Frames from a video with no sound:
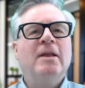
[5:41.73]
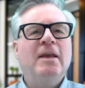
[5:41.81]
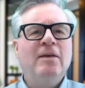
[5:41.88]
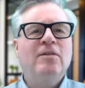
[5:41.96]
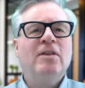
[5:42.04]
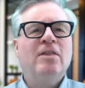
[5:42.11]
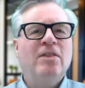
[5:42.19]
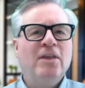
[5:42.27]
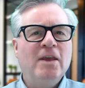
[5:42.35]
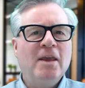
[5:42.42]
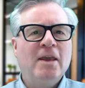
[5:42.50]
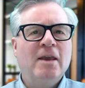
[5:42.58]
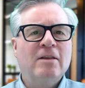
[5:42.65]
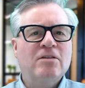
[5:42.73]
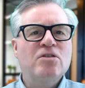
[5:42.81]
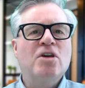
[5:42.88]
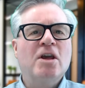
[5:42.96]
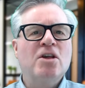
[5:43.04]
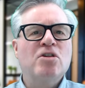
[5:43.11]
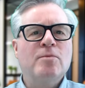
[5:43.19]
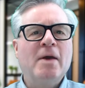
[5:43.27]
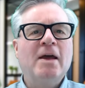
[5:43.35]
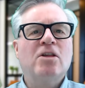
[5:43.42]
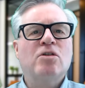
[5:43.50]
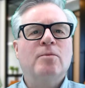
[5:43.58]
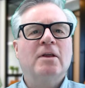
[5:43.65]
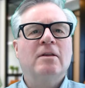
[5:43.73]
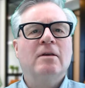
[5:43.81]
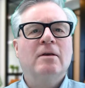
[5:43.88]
even thinking it's change management.